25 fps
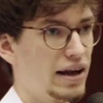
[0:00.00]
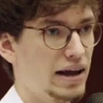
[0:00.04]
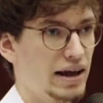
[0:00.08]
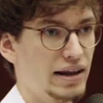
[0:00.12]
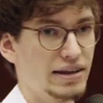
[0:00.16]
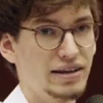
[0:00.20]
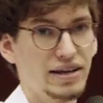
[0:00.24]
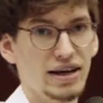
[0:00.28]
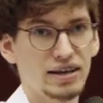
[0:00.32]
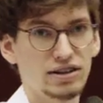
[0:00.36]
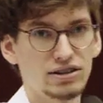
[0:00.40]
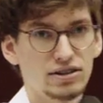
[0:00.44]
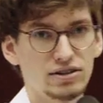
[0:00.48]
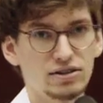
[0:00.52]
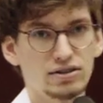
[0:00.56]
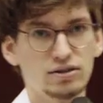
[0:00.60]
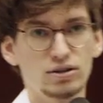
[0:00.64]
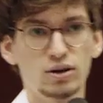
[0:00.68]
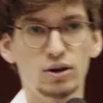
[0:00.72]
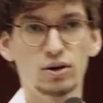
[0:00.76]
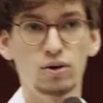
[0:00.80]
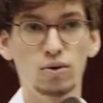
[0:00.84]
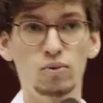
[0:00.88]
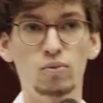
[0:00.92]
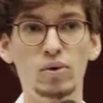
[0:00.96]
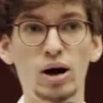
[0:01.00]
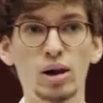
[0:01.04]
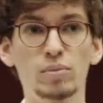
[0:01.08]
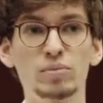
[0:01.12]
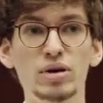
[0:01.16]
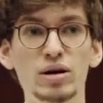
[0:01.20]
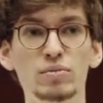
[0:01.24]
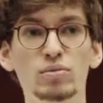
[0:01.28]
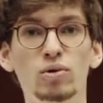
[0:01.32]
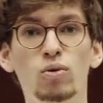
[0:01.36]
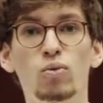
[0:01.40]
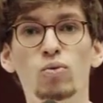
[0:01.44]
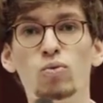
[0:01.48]
And yet, while
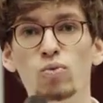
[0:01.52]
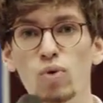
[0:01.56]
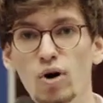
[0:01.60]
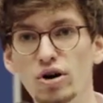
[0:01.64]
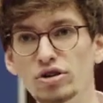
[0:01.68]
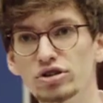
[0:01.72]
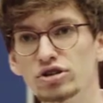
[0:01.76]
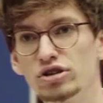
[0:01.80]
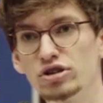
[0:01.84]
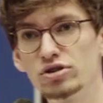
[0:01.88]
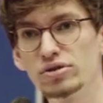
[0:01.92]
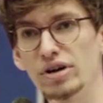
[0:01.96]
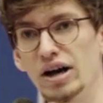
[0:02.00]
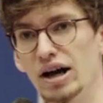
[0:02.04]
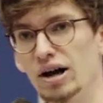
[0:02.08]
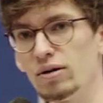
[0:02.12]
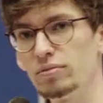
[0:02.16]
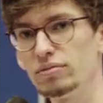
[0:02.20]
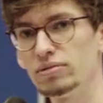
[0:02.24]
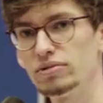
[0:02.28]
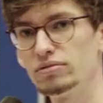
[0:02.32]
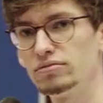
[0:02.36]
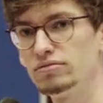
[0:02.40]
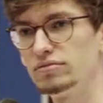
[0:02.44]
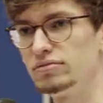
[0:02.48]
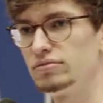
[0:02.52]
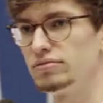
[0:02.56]
people want to help,